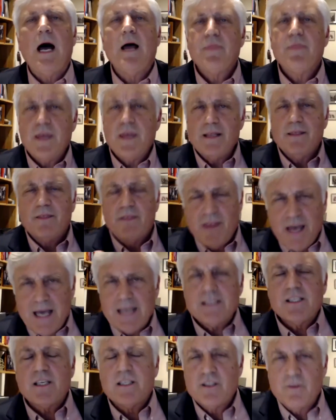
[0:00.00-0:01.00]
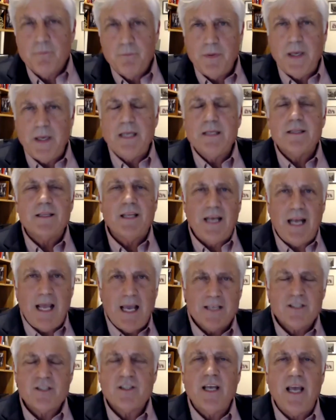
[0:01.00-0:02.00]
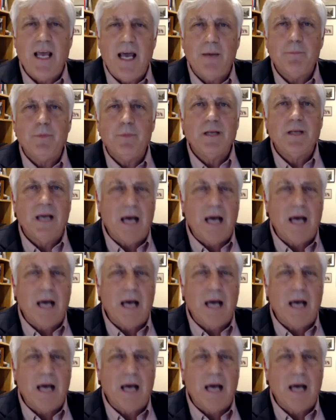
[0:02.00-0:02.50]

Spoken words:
think that's a debate that has to happen.